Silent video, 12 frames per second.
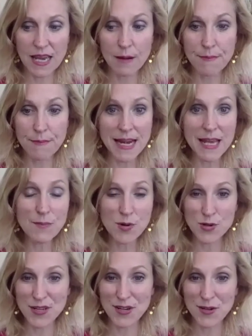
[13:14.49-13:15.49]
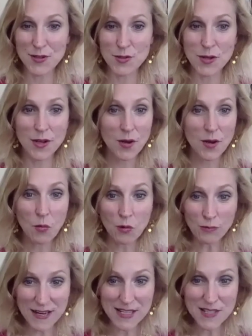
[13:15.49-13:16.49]
And many emotional eaters
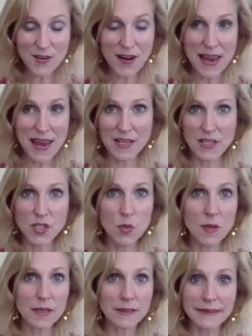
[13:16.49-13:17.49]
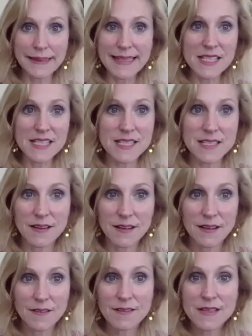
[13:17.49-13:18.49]
will raise their hand to at least
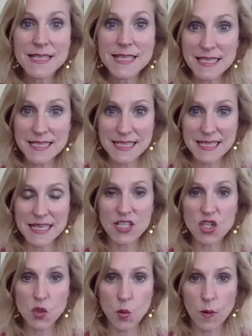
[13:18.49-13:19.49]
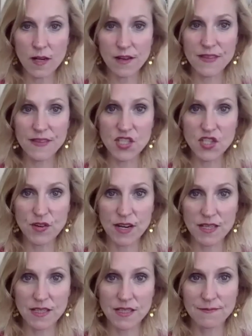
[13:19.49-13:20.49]
sixteen to twenty of these
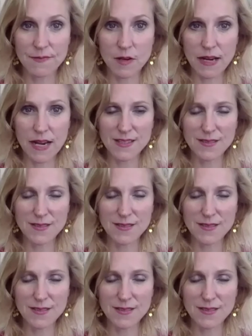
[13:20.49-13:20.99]
traits, okay?